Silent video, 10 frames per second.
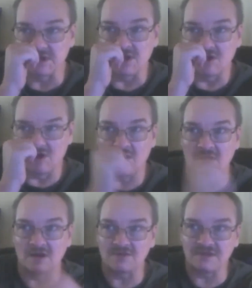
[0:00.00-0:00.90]

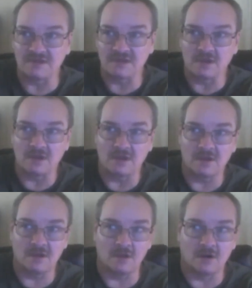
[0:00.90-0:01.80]
on
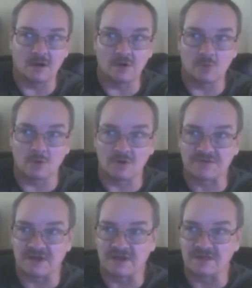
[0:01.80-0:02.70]
the artwork
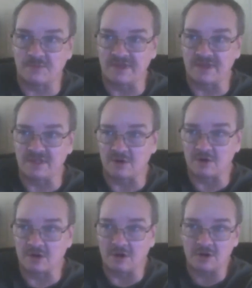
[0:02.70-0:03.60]
side, the PLR
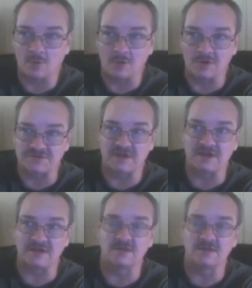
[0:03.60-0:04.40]
artwork side,